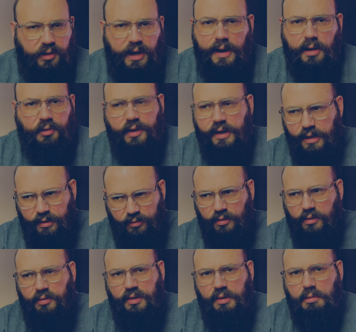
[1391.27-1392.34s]
tails, and it's
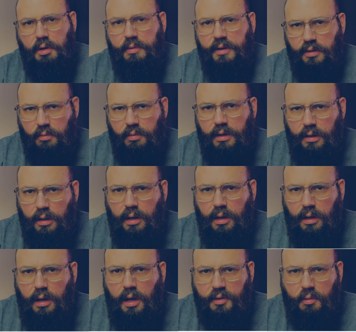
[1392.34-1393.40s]
zero either
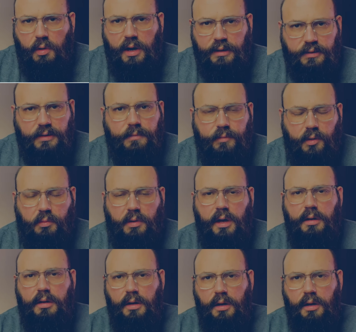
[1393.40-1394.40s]
uh, otherwise, okay?